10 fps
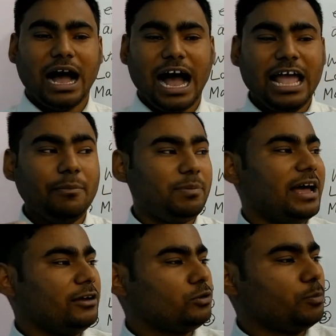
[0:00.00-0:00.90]
I have
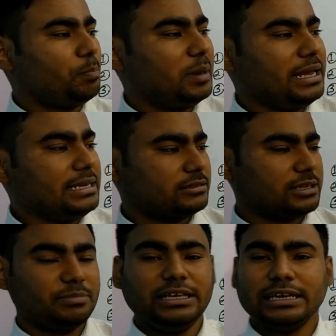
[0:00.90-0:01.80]
planned to play
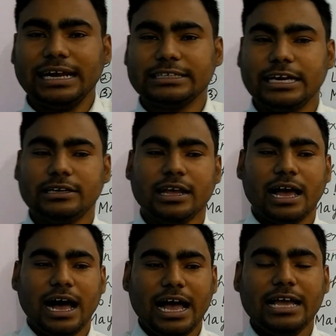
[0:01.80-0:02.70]
something like that.
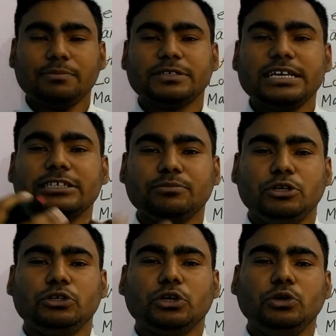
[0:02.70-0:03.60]
I have say
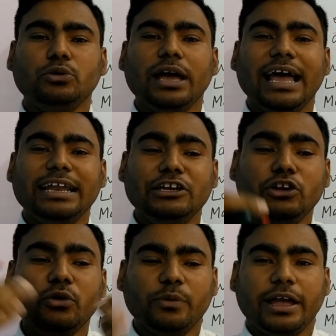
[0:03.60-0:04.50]
something to you in a
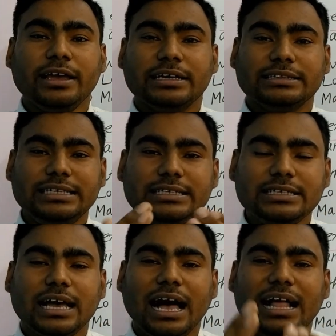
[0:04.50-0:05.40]
new way. This
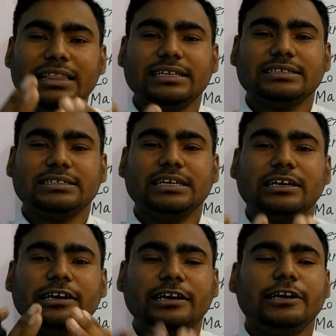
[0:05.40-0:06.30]
is all these
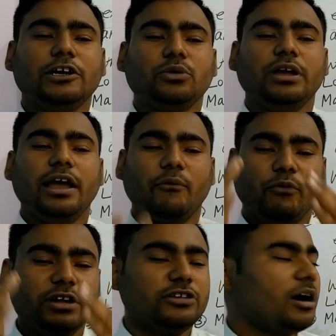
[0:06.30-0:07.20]
things related to a
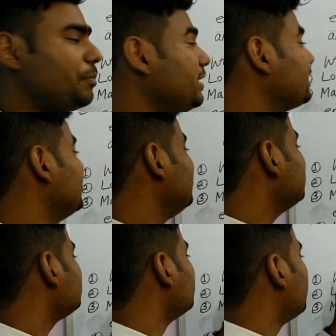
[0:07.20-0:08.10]
one topic
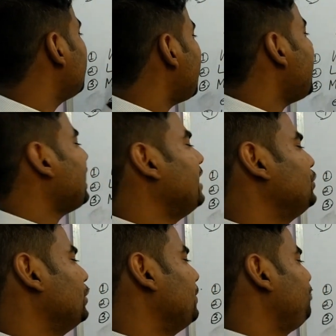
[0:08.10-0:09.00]
is an
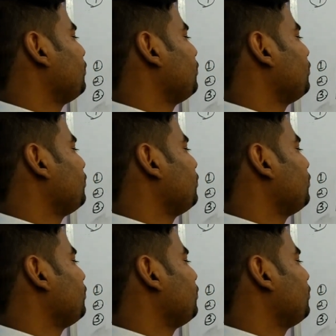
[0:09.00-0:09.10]
idea.